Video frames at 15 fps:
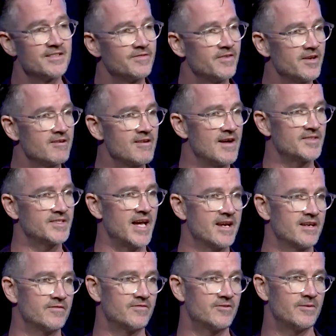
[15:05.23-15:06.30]
are photographs
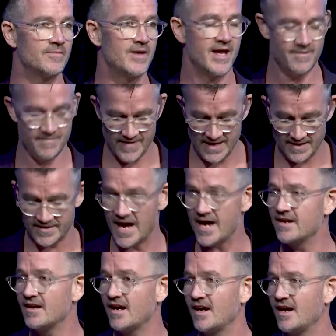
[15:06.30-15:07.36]
taken from an event
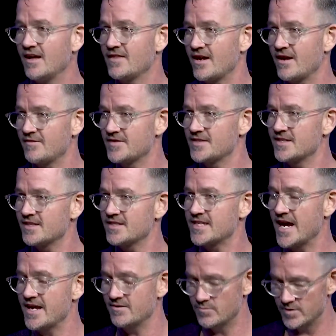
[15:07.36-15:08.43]
that I
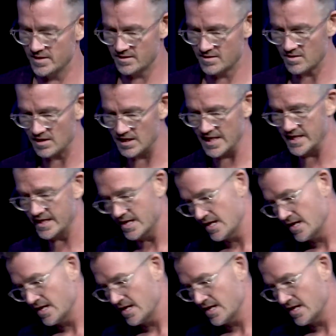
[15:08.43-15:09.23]
facilitated with colleague